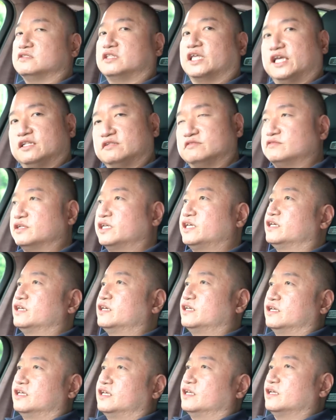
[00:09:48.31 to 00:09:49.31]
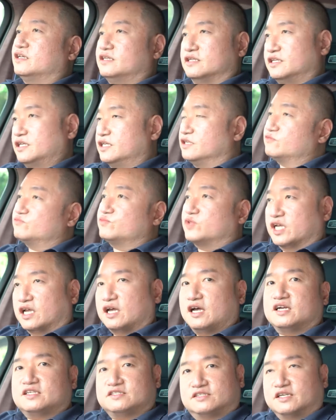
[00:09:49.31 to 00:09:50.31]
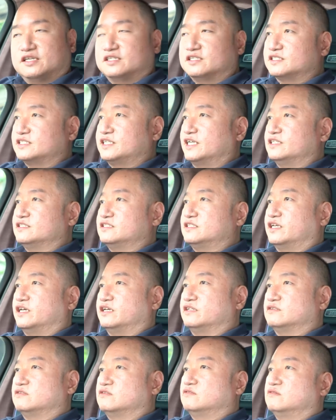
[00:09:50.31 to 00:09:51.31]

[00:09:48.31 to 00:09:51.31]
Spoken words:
Then the car is gonna sense that,